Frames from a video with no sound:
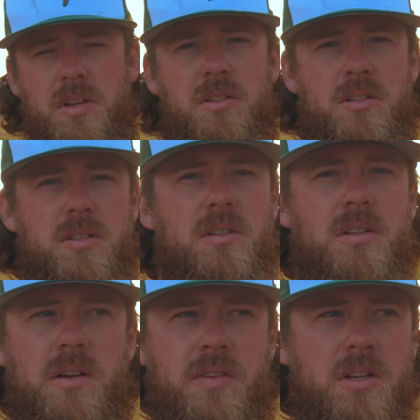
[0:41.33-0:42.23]
his
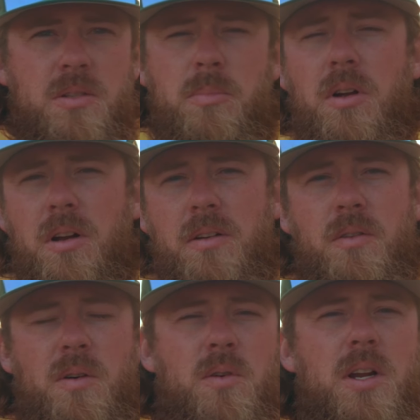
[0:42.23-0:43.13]
spirit,
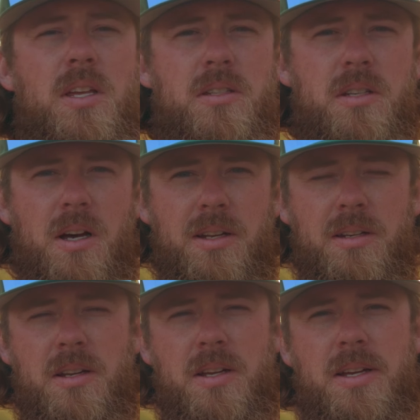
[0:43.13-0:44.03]
of what he's
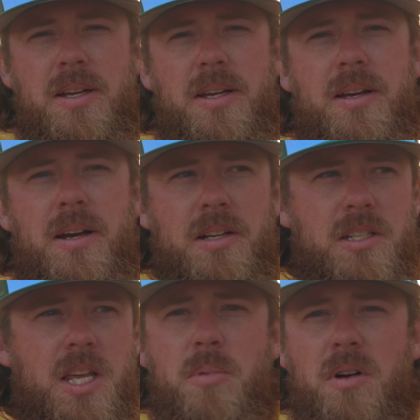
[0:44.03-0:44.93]
done to
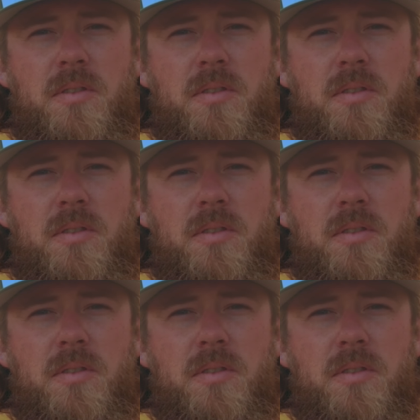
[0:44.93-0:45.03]
keep our